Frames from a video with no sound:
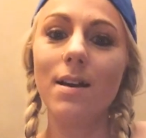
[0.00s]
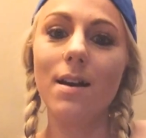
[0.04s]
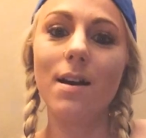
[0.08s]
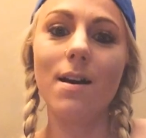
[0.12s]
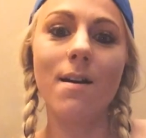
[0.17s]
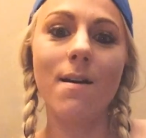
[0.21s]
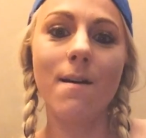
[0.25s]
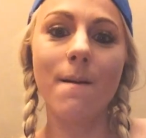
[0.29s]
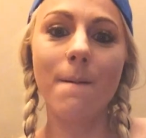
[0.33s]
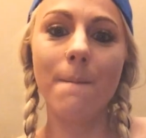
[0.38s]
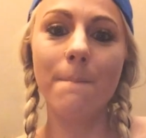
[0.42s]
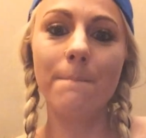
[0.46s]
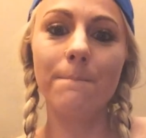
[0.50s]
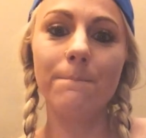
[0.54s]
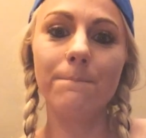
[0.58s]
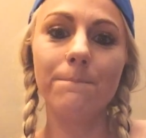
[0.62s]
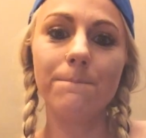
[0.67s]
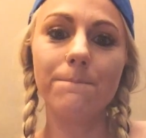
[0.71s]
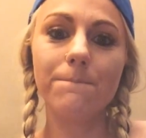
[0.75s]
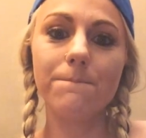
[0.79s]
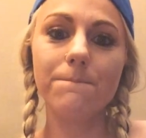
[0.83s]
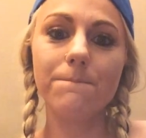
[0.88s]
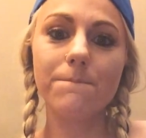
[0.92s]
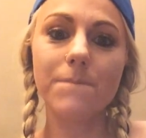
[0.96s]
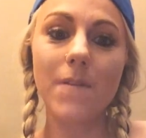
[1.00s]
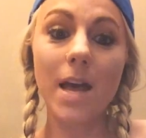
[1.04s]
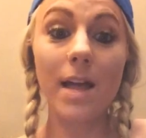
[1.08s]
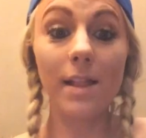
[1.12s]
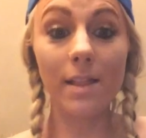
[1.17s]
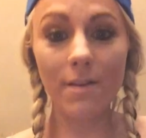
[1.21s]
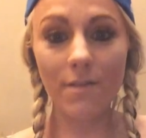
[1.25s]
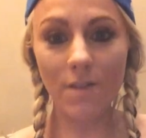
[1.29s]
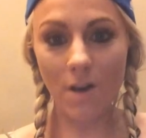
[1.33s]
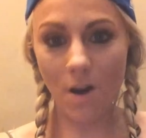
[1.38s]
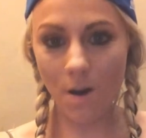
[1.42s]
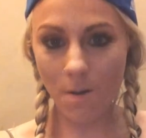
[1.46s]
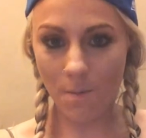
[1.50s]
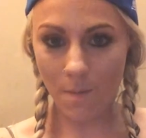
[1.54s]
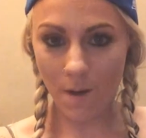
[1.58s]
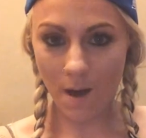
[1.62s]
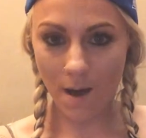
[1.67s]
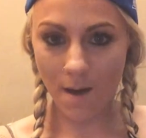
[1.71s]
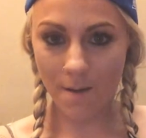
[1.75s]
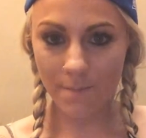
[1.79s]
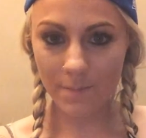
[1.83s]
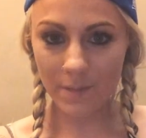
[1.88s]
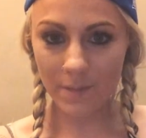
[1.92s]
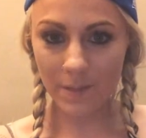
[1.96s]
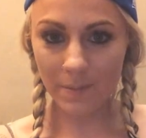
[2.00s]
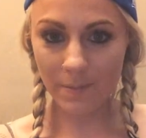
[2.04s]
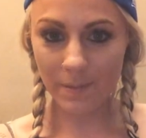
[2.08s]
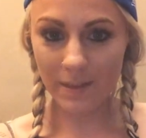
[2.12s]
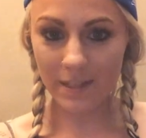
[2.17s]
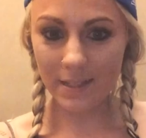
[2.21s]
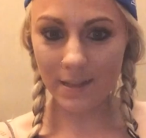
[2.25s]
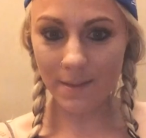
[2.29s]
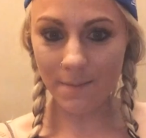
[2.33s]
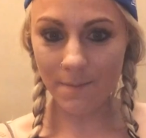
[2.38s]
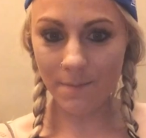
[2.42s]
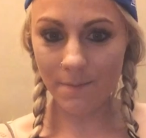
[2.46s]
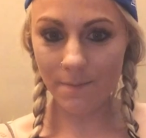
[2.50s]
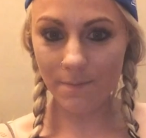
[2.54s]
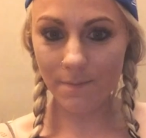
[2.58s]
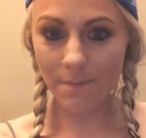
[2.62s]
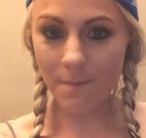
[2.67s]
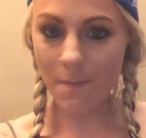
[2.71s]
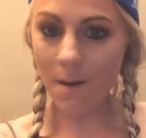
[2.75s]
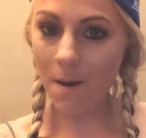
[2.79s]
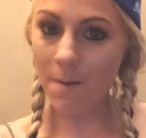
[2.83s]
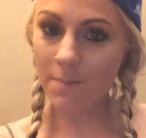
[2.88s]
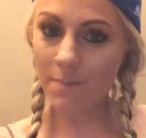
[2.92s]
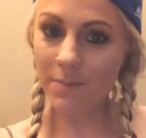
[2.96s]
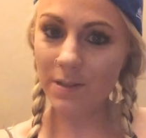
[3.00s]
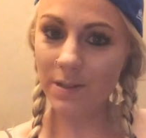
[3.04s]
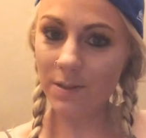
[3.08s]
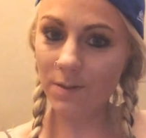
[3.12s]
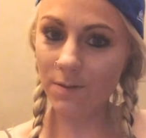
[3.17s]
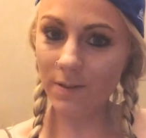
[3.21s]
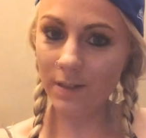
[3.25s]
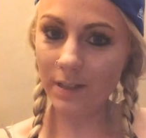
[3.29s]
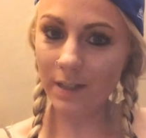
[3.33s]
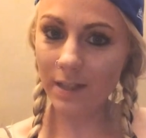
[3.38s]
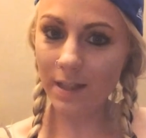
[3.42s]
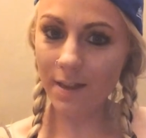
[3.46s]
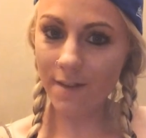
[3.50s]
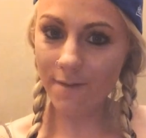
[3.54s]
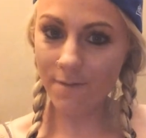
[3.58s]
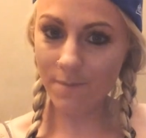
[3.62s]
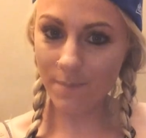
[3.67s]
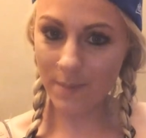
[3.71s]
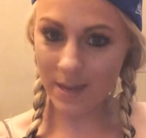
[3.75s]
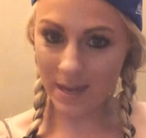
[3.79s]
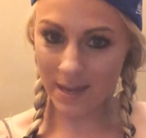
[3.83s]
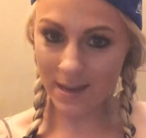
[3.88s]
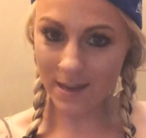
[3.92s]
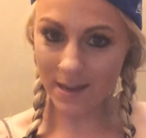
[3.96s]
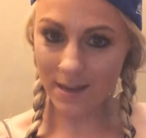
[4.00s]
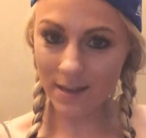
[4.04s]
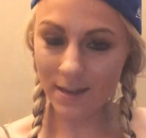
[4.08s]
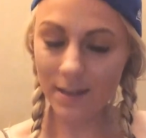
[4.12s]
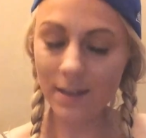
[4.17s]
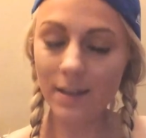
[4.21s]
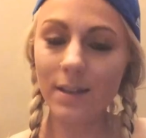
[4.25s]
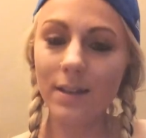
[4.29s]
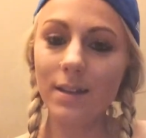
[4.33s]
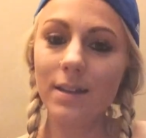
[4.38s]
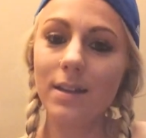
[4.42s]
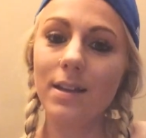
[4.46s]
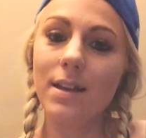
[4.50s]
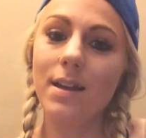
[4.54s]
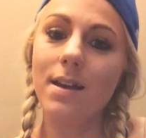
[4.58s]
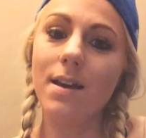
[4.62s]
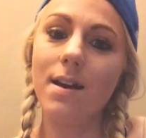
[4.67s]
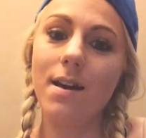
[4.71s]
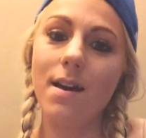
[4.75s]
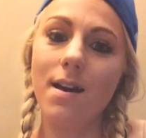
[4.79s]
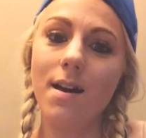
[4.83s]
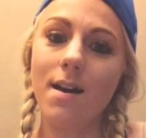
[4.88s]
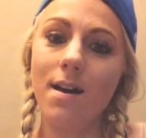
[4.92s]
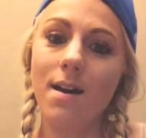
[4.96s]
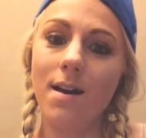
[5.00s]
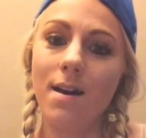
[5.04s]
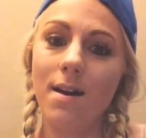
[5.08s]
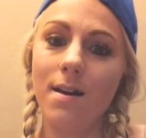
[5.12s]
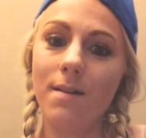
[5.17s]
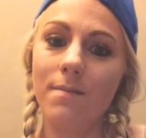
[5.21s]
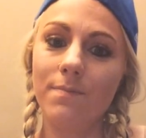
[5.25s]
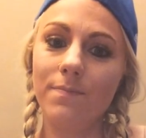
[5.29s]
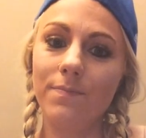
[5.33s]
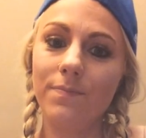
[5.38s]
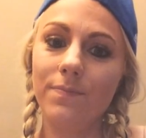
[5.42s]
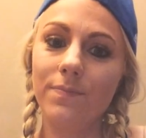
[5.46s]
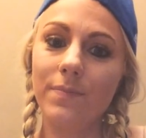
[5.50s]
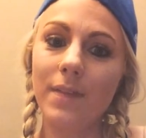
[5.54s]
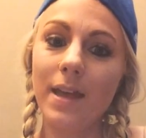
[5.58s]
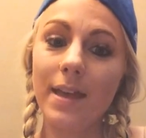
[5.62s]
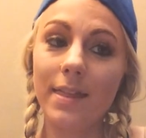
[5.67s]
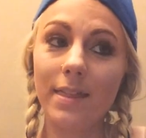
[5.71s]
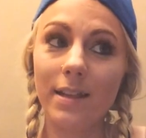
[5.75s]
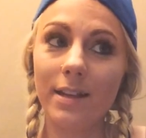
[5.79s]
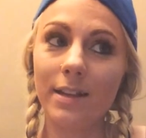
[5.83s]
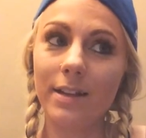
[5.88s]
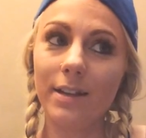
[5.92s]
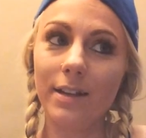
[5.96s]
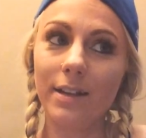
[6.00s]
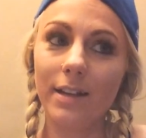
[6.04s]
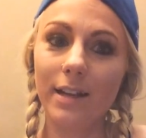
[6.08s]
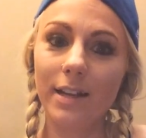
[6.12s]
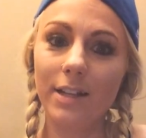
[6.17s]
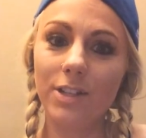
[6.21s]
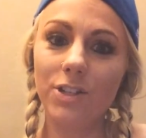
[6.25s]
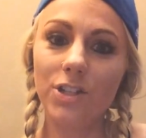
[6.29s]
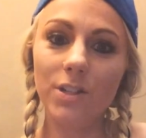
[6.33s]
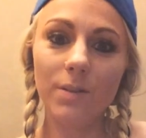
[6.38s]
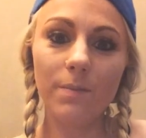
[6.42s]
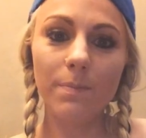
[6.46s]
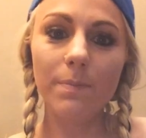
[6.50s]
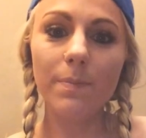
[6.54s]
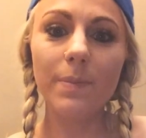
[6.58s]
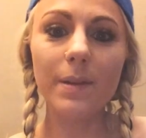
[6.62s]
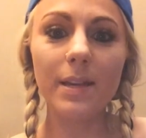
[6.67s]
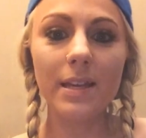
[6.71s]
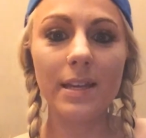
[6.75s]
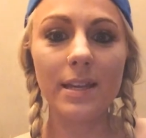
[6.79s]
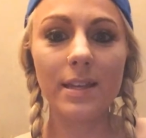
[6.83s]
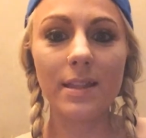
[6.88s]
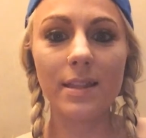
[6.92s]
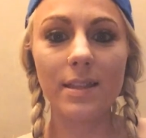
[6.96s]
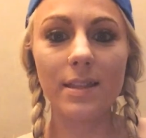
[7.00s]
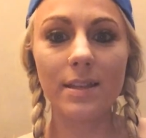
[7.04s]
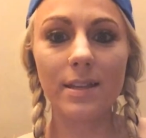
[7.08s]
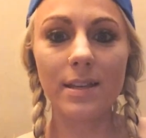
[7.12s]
I love all moms, but some moms don't really love me. I think your kid should be